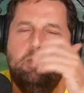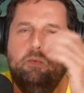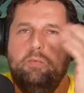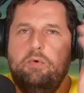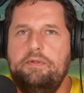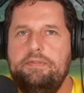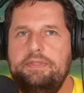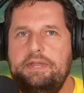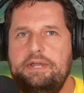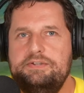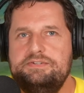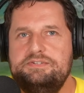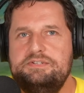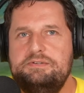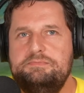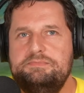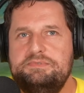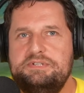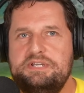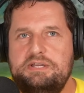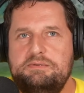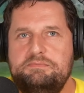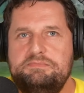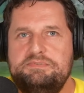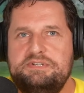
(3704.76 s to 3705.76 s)
and what they'll
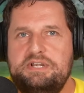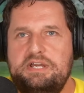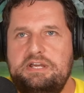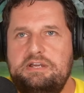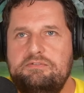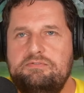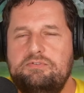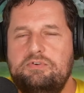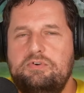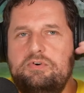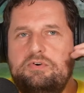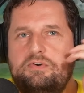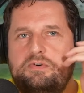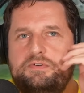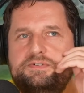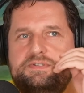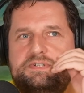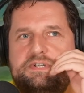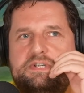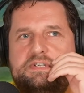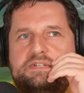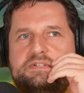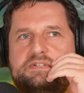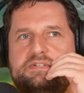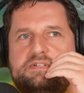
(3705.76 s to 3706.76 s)
sometimes say, of
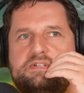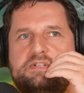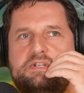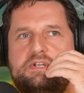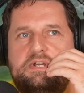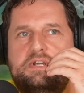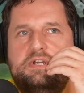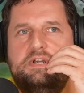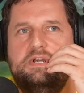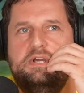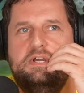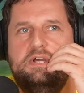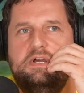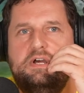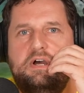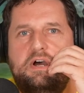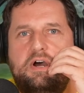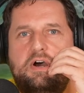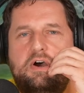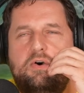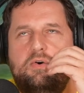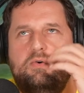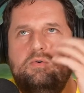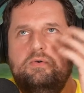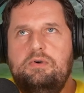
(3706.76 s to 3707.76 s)
course, is,
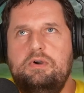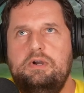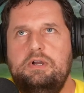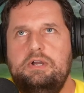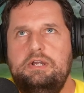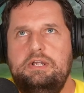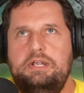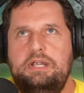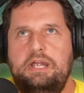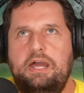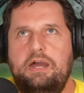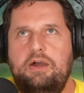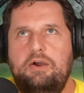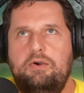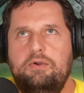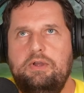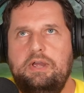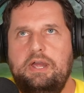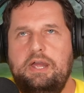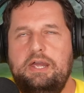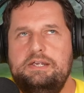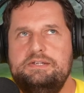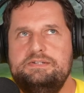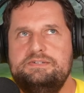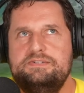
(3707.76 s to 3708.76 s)
oh, yeah,
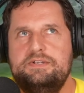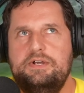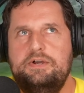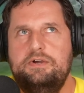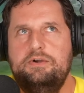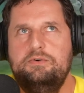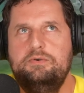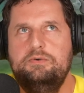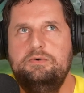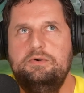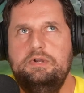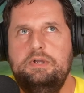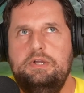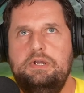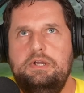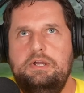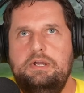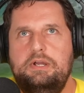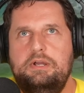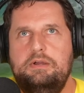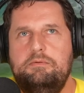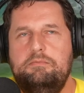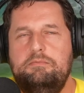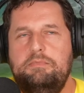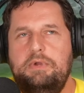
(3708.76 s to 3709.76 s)
okay, so
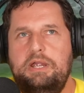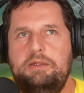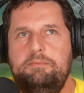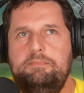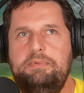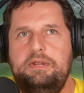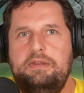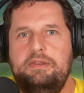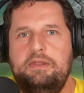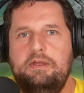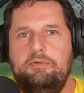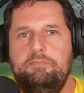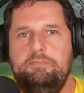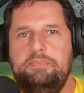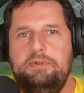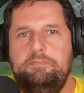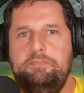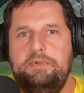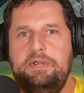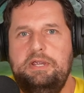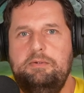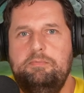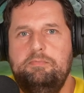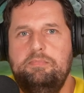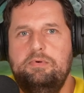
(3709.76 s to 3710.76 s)
maybe there'll be
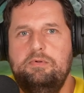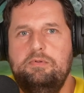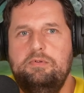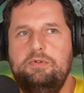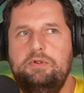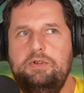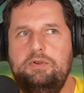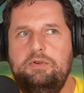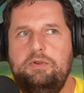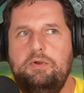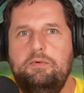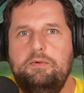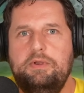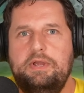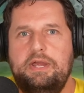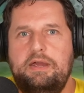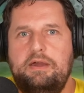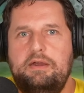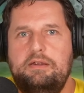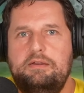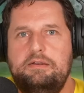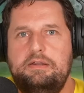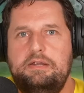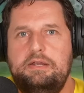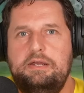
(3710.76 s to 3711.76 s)
people who don't get,
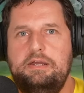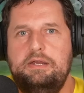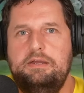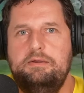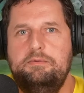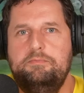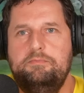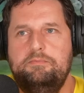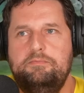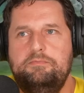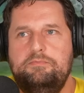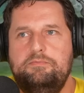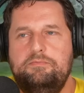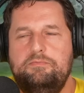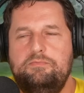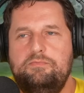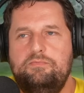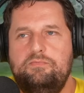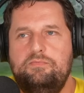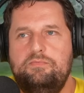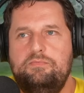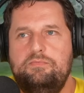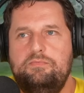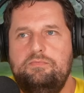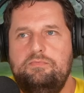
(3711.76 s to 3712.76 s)
um,
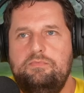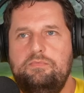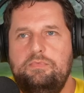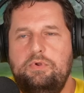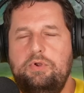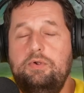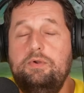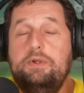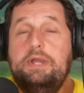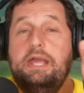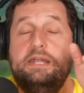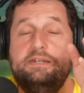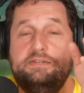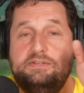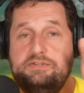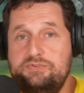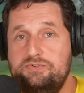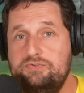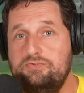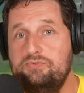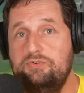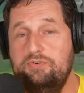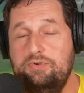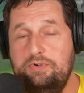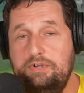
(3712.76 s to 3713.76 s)
who get
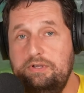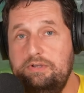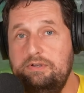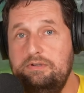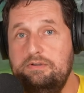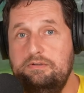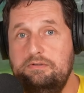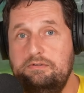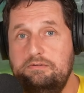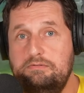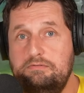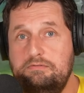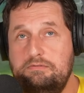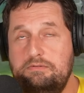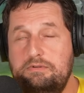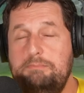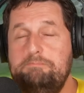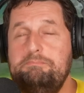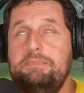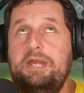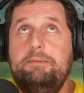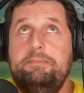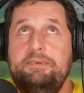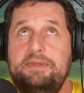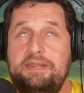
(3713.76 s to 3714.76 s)
destroyed.
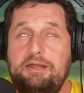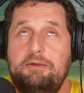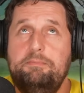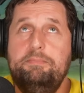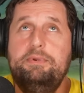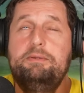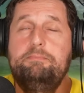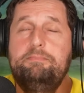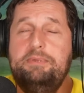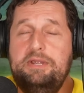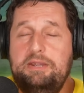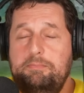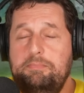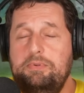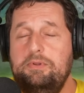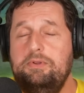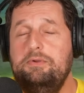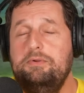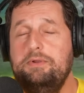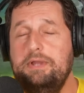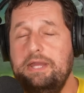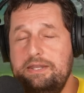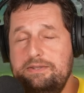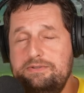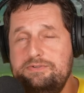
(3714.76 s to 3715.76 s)
Maybe there'll be people
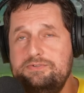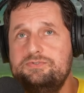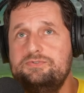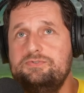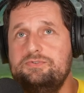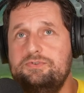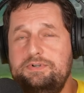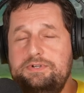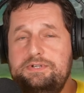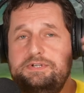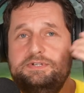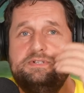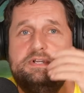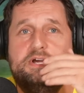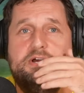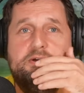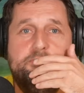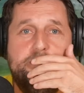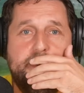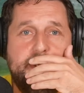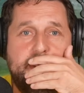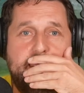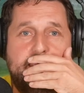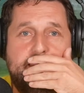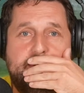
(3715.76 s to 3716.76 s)
who get destroyed at
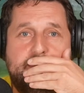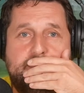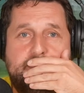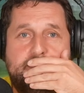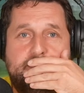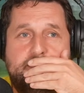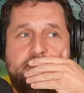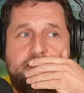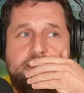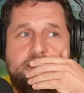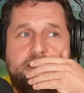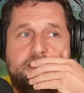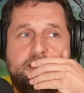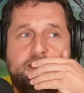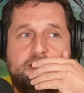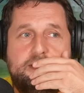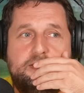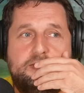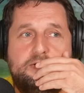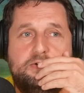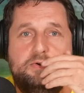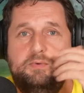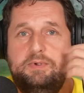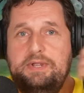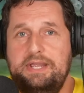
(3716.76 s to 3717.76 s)
Armageddon,
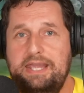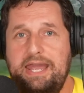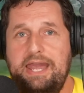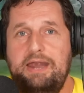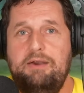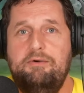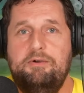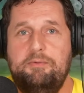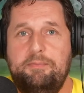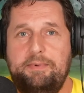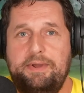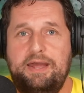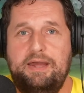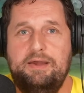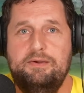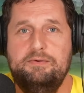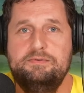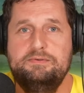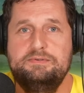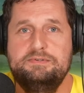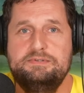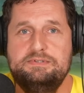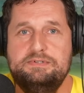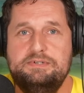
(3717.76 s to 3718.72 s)
who we care about,